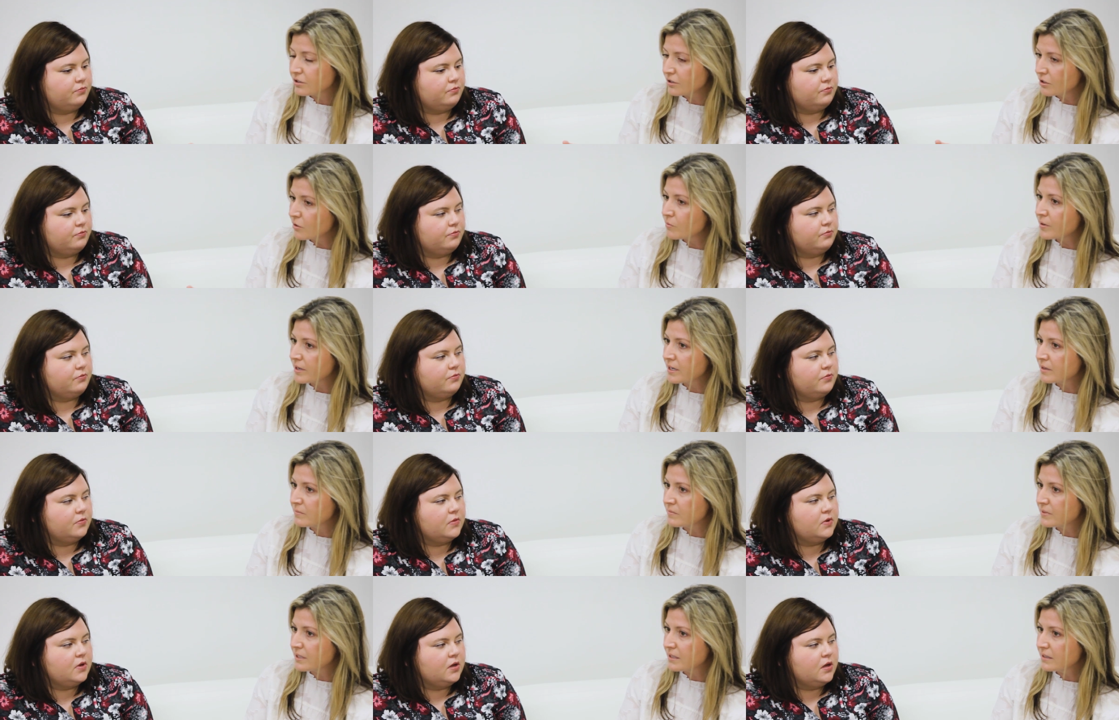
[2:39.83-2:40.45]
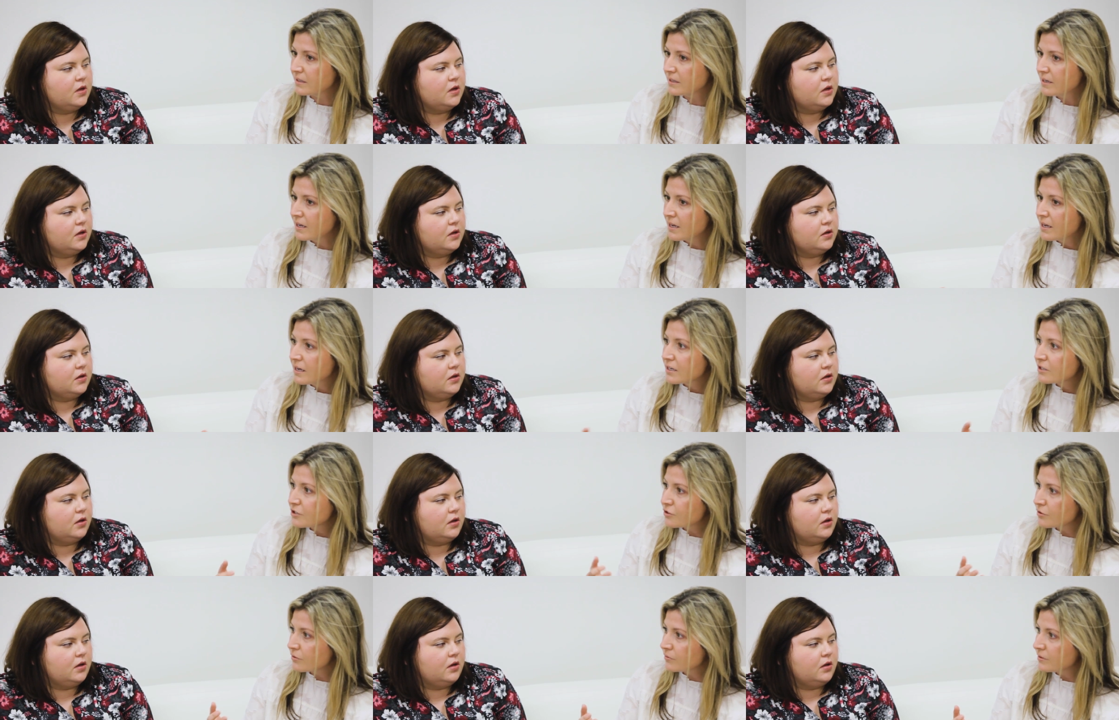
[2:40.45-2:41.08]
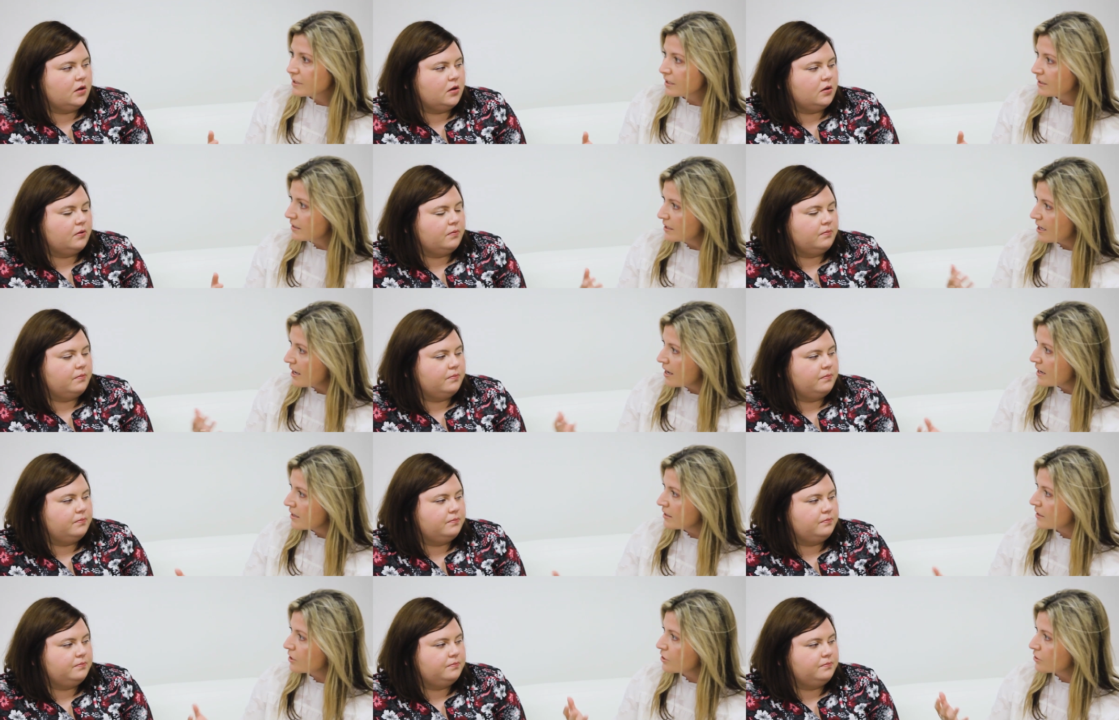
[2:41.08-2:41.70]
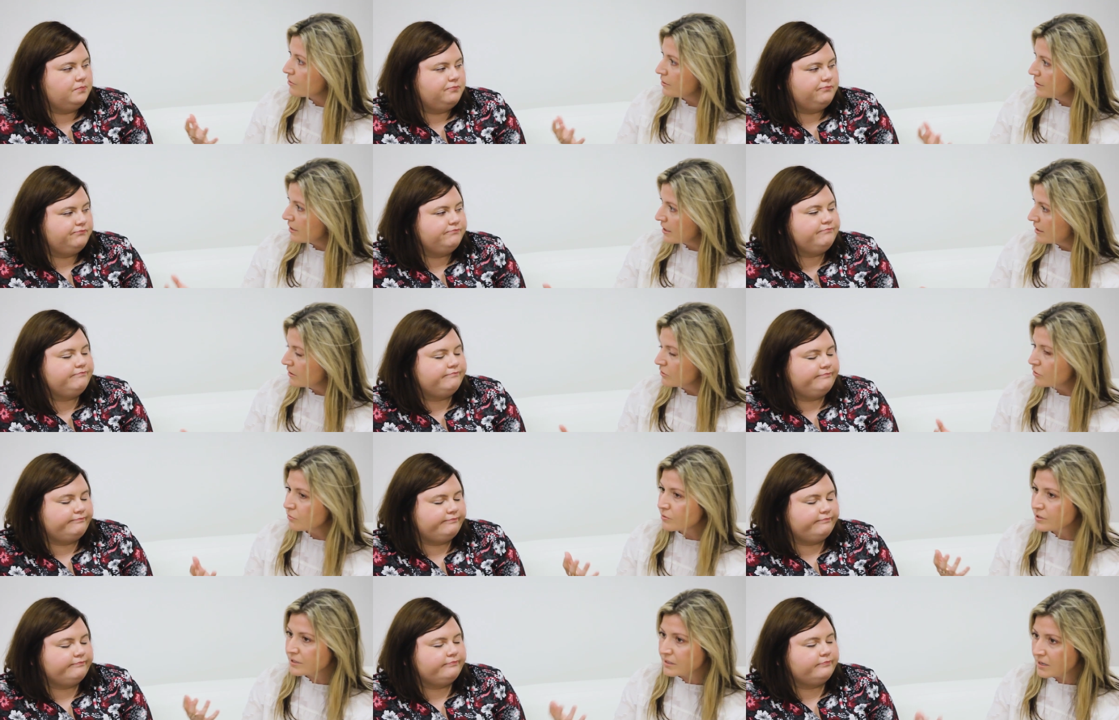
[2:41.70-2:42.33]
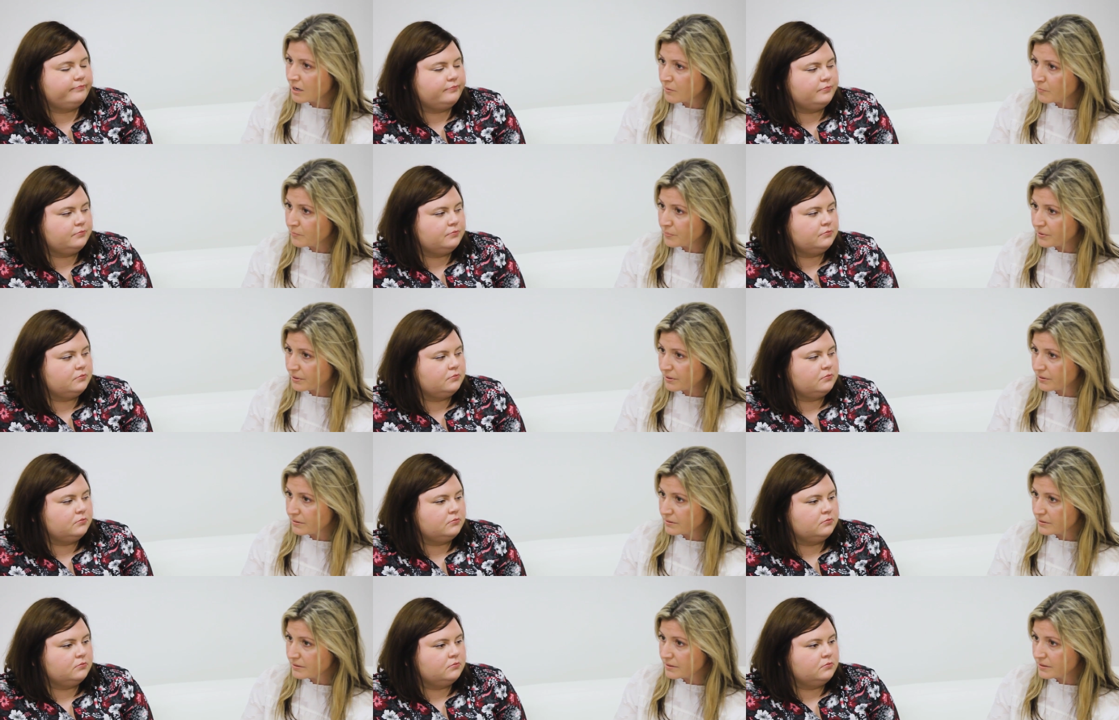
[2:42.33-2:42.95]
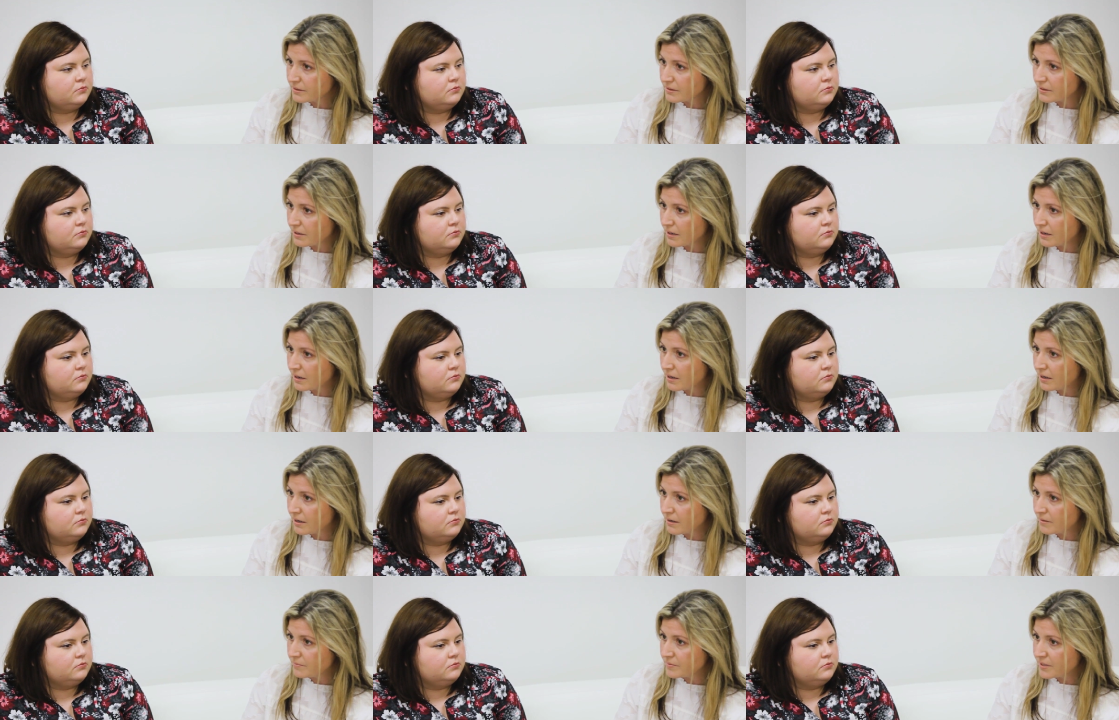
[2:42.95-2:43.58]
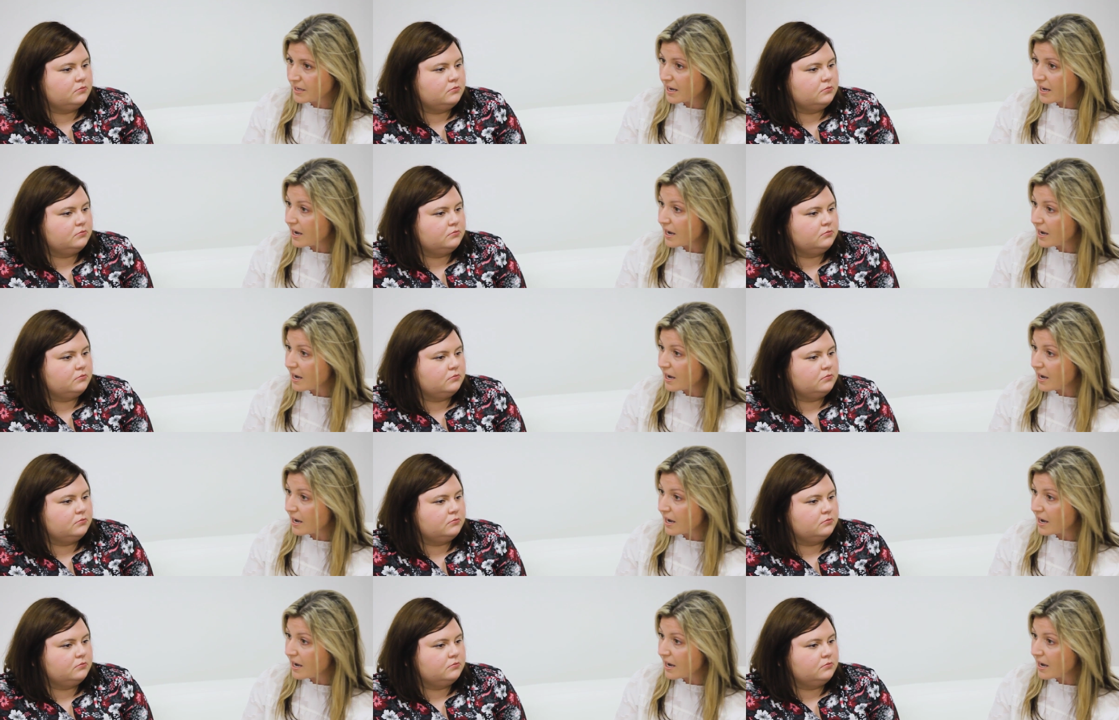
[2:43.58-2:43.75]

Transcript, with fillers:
Speaker 1: do you know what i mean mm-hmm. yeah. so they can create those numbers uh,